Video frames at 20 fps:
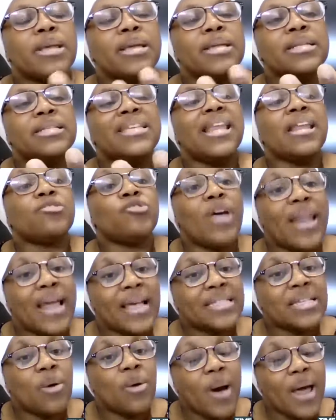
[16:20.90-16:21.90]

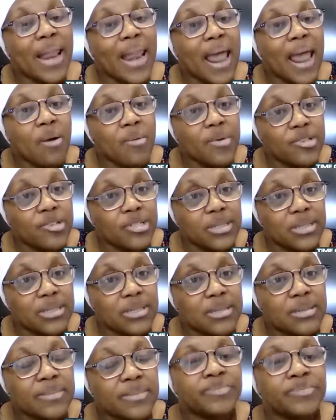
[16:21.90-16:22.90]
intellectualize our
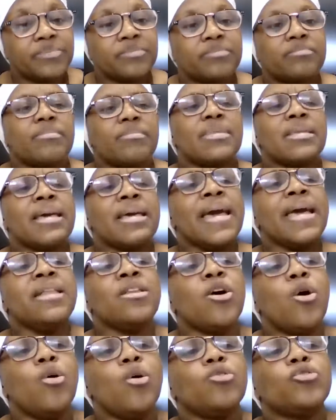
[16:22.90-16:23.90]
languages,
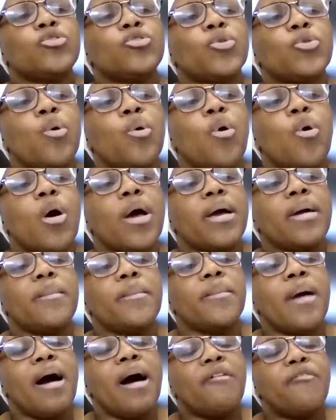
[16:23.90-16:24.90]
and also
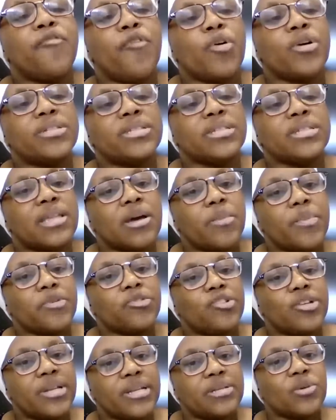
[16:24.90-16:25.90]
affords the
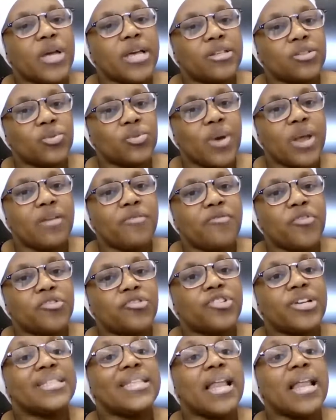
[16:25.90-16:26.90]
opportunity as well for
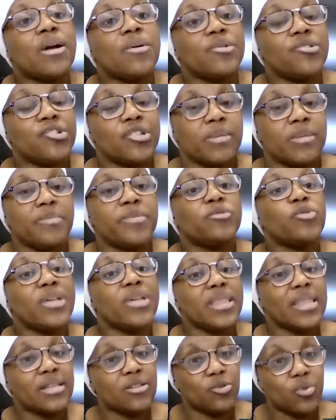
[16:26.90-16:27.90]
translanguaging
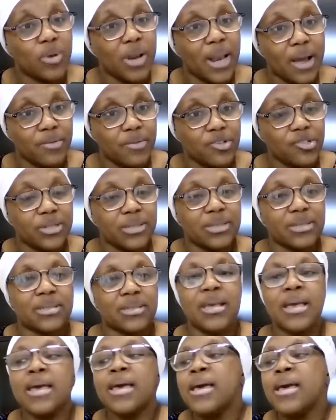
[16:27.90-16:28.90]
between the two
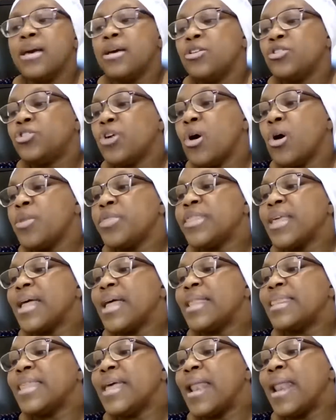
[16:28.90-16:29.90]
languages. So
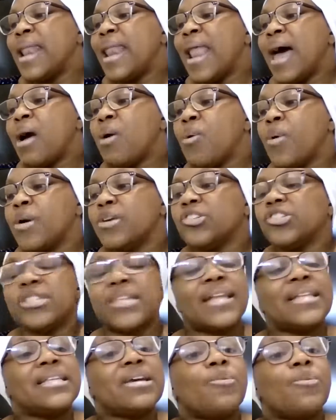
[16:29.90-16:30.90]
the language
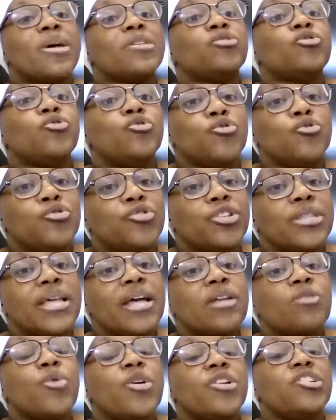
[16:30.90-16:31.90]
that was used in
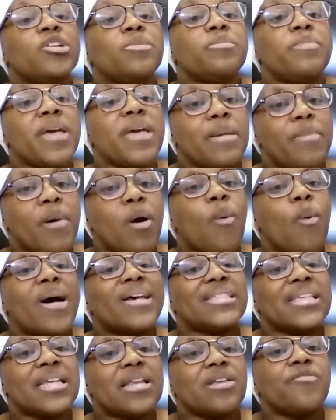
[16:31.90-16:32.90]
that question paper
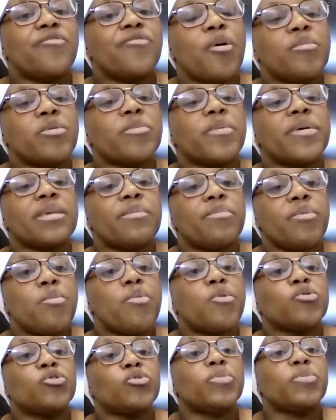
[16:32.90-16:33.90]
was informed by the
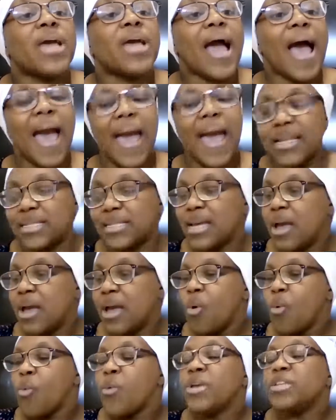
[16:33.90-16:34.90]
purpose behind,
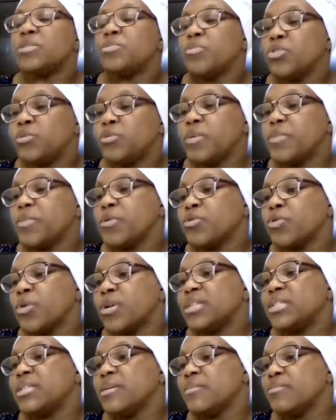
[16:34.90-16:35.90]
which most people
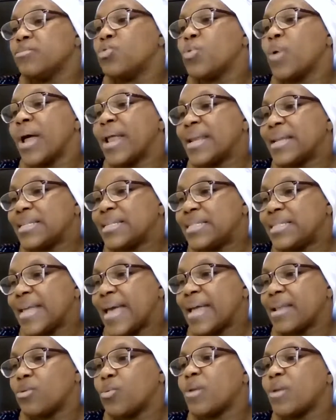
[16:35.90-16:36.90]
don't seem to
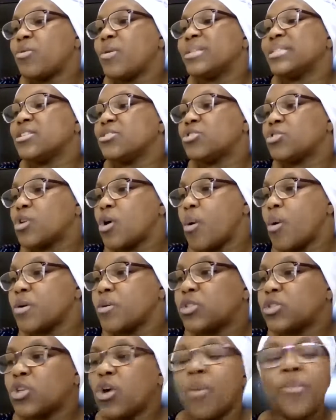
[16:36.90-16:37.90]
understand. What was the
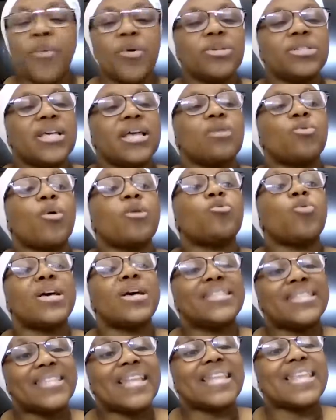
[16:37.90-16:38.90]
scope was, and what
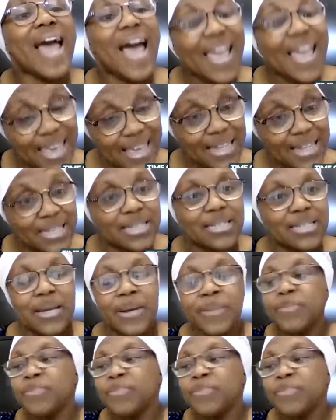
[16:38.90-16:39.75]
was the target